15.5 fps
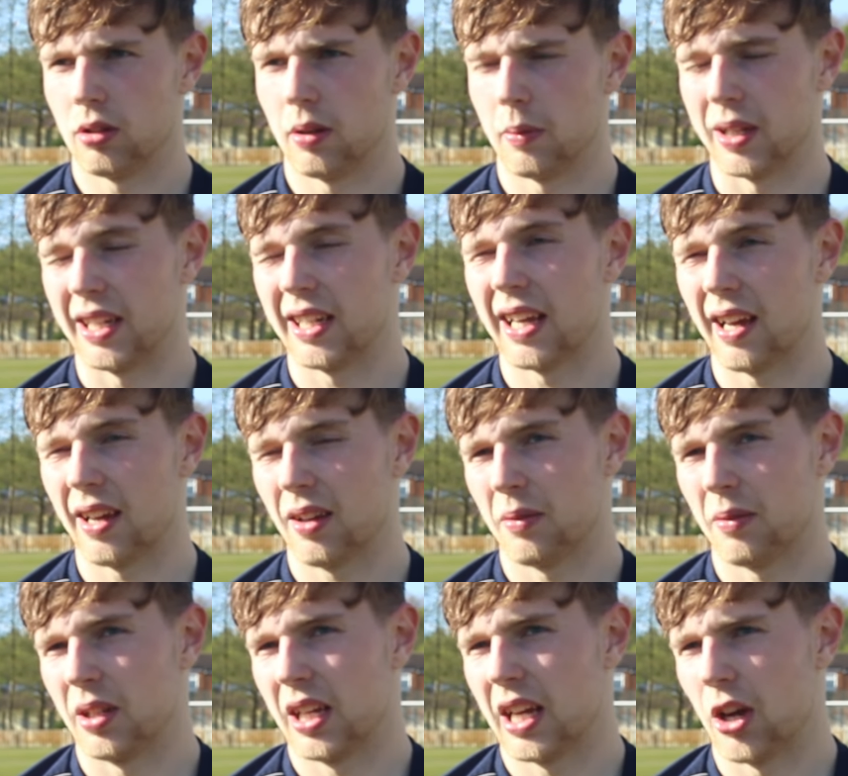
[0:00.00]
when you get
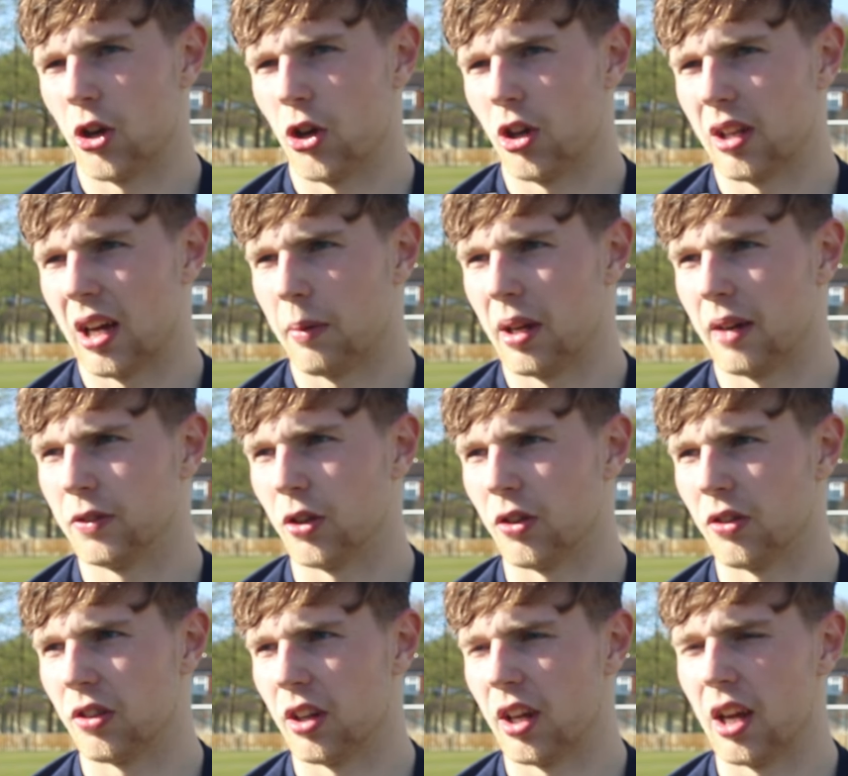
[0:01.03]
hurt like we have
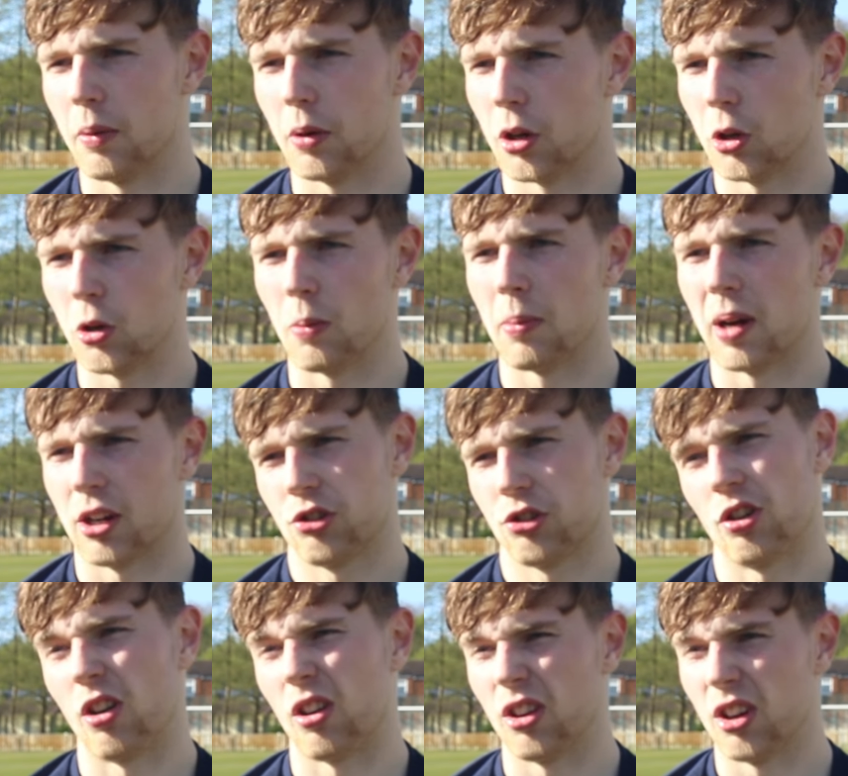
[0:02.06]
done today, we're going to come back
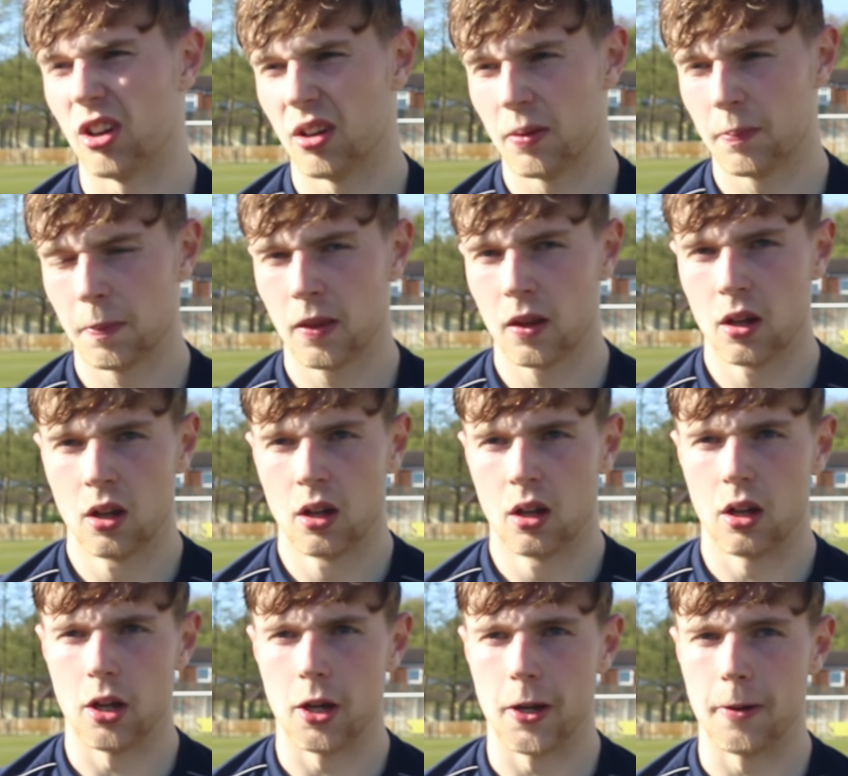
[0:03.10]
stronger.
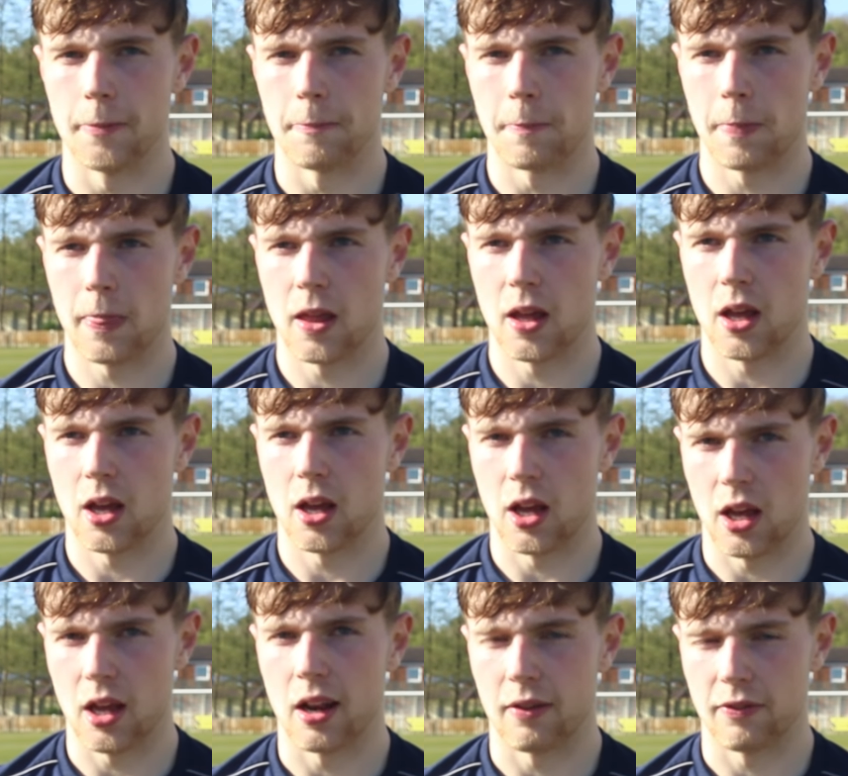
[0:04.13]

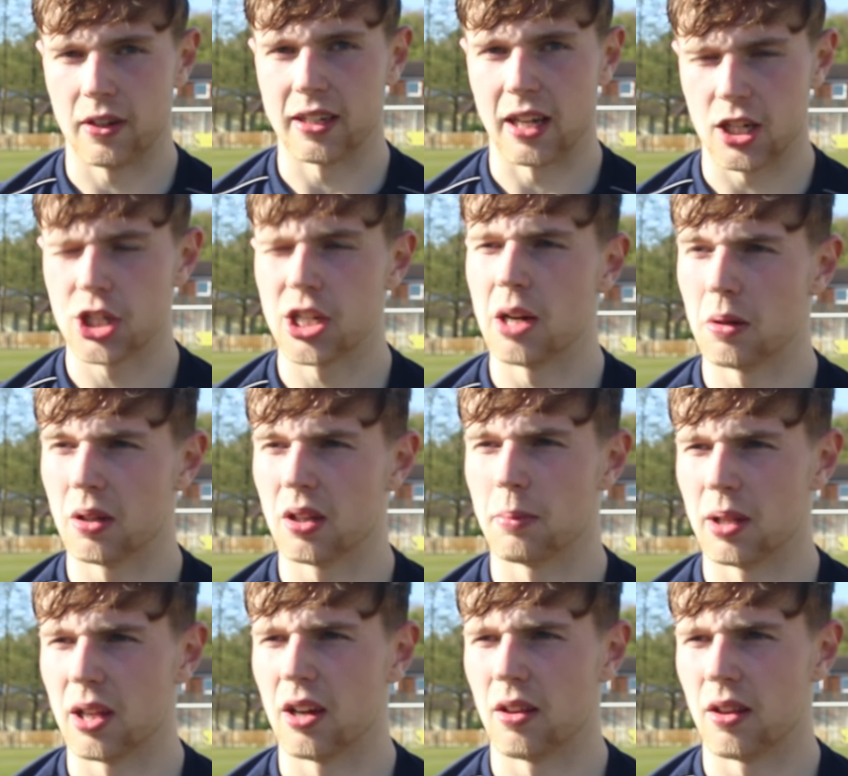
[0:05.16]
And I think next year we'll
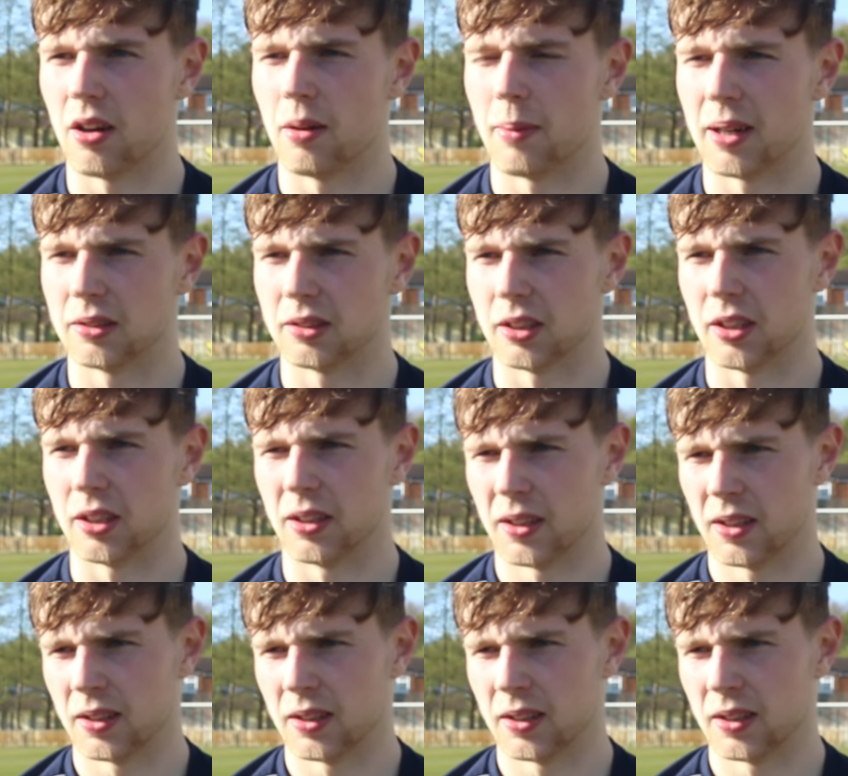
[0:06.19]
be there or thereabouts again.